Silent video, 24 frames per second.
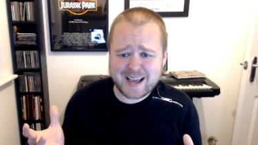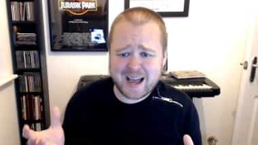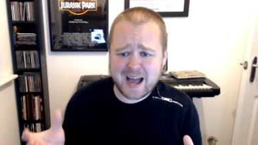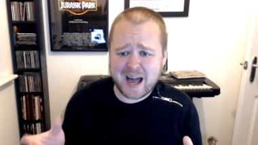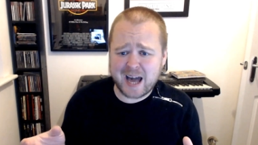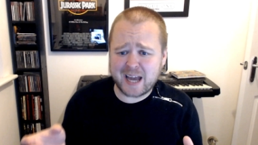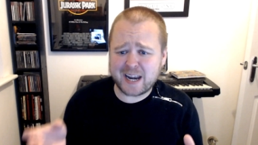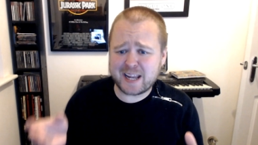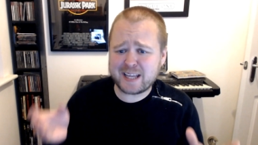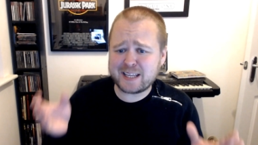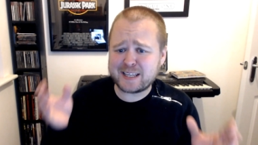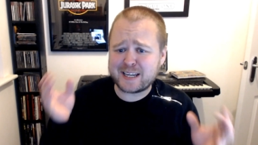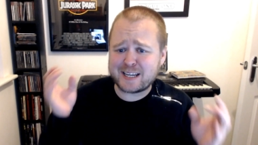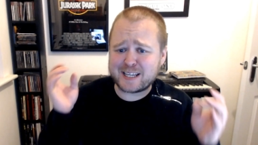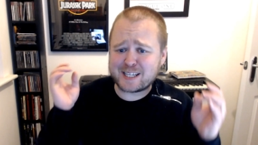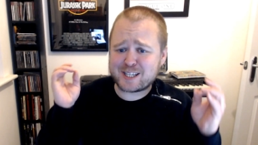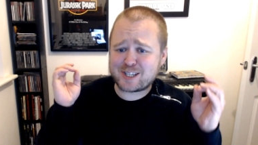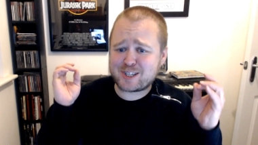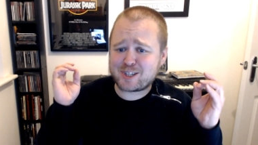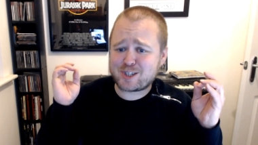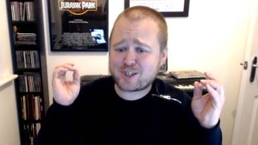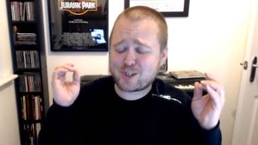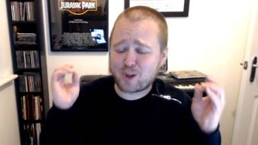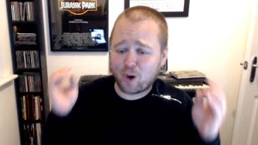and it is
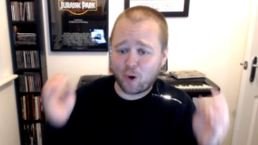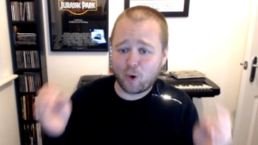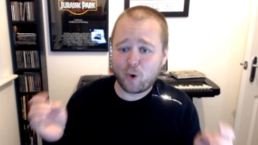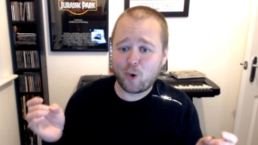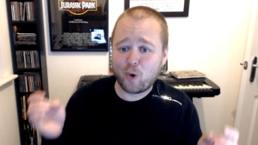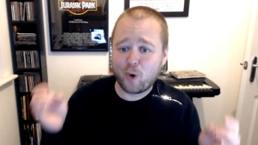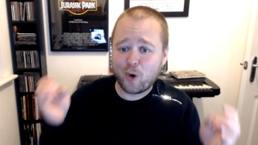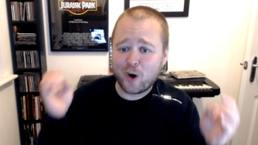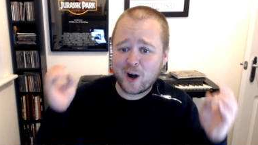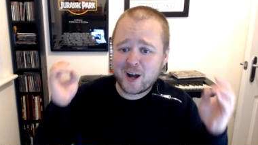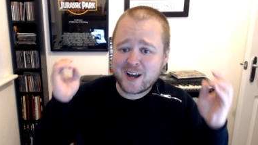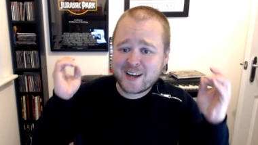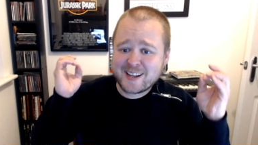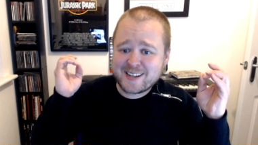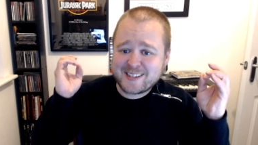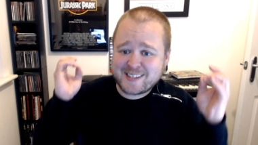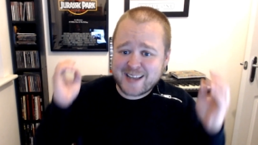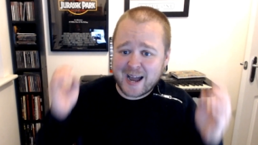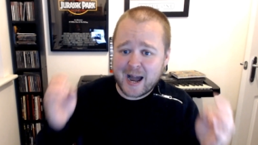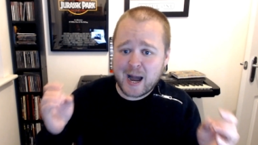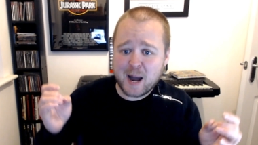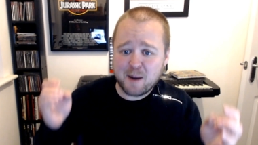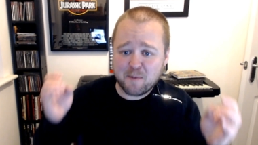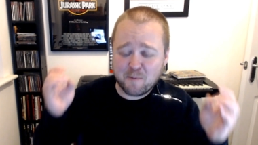so
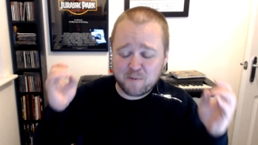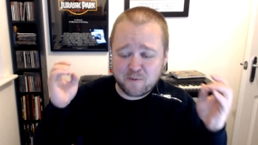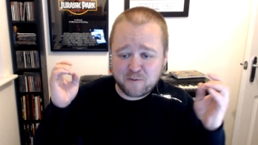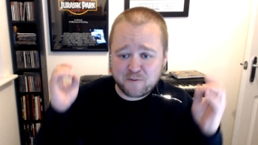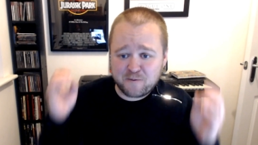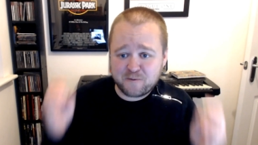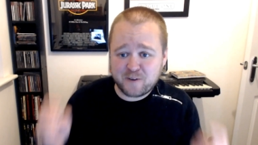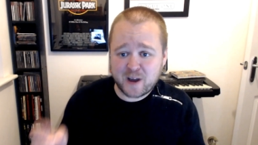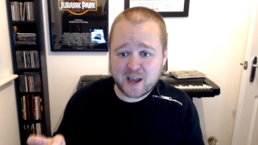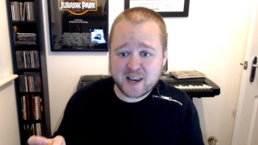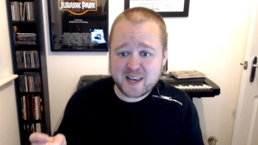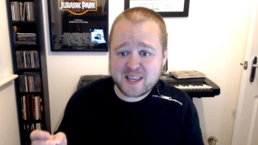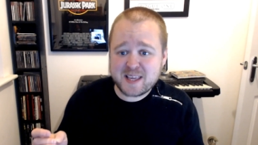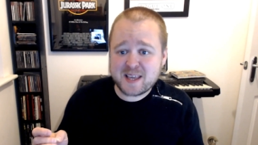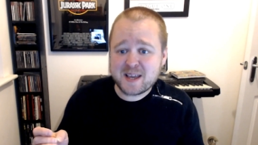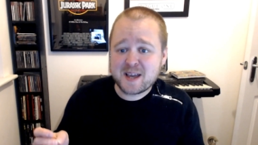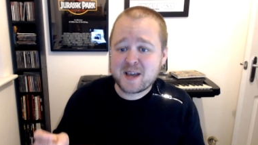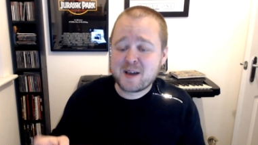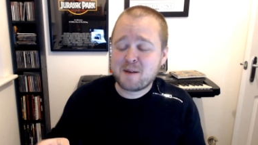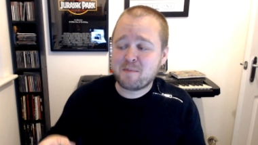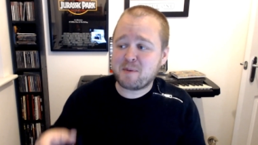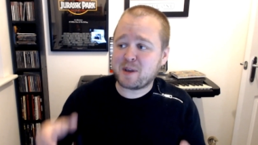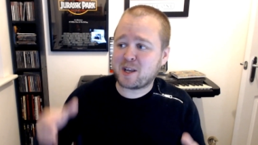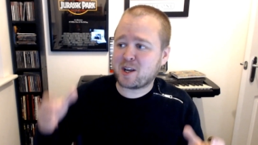damn funny
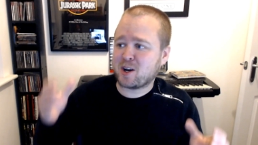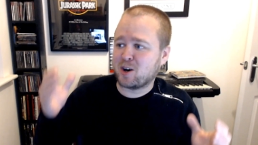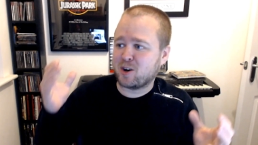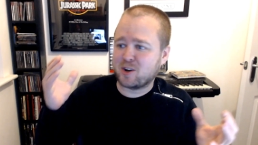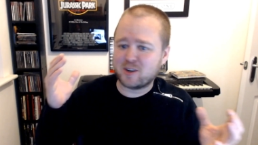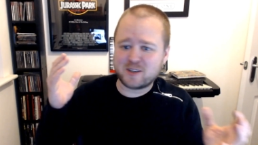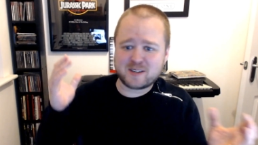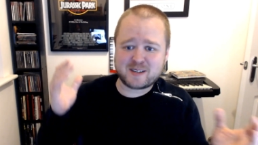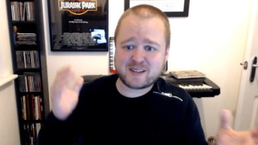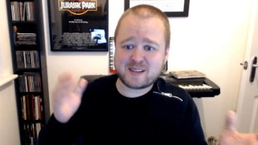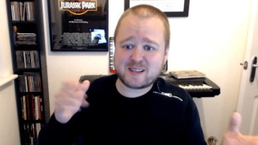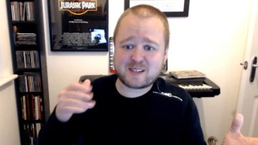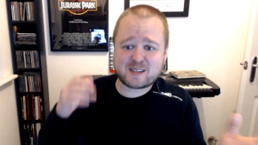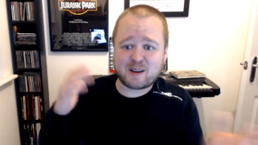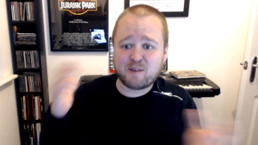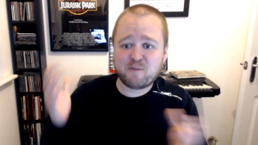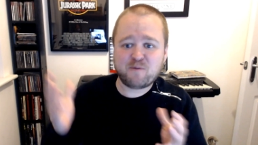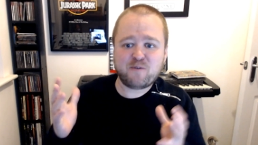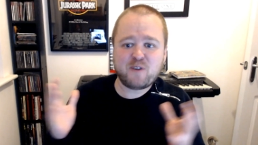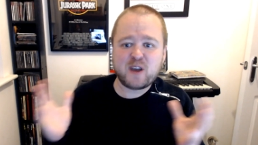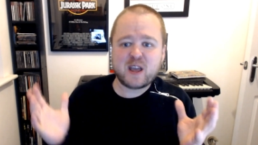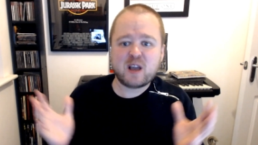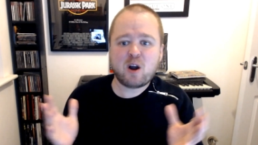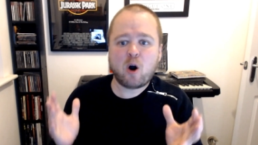because
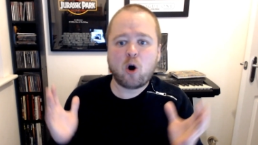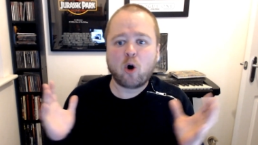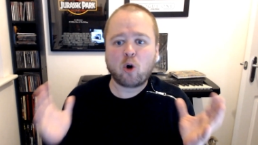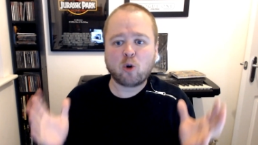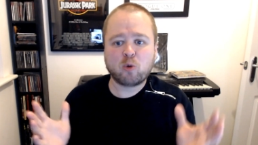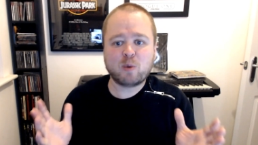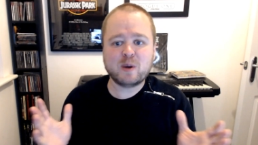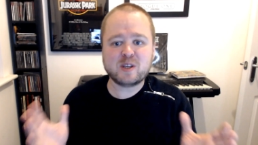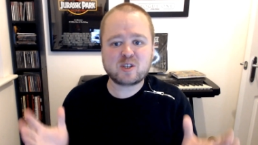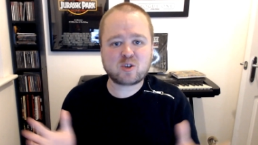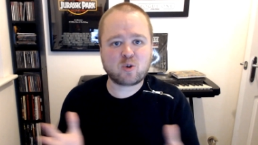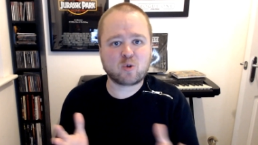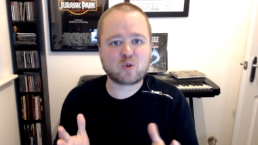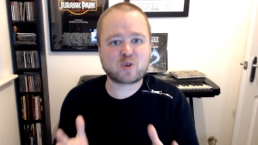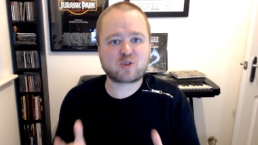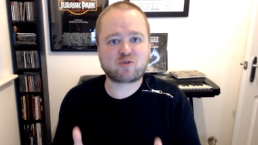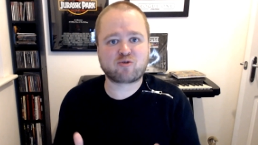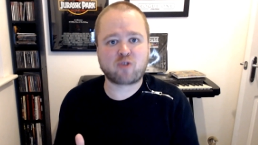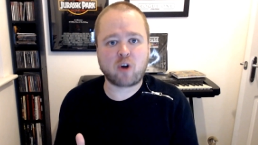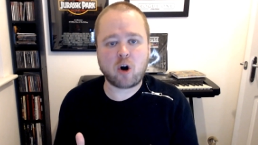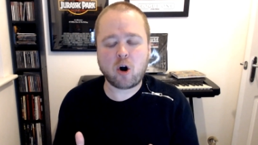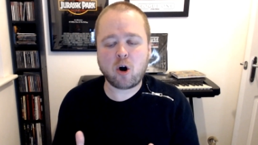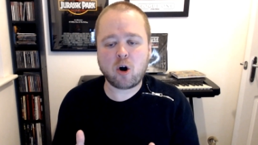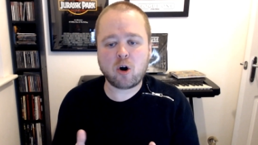something always goes
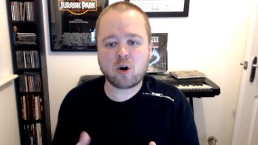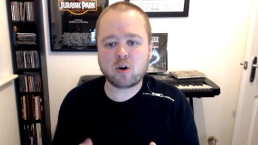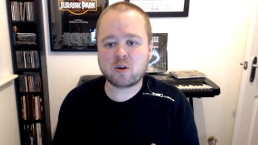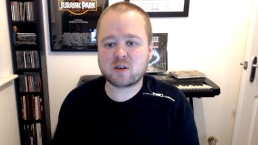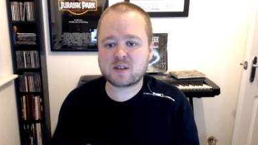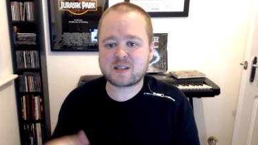wrong.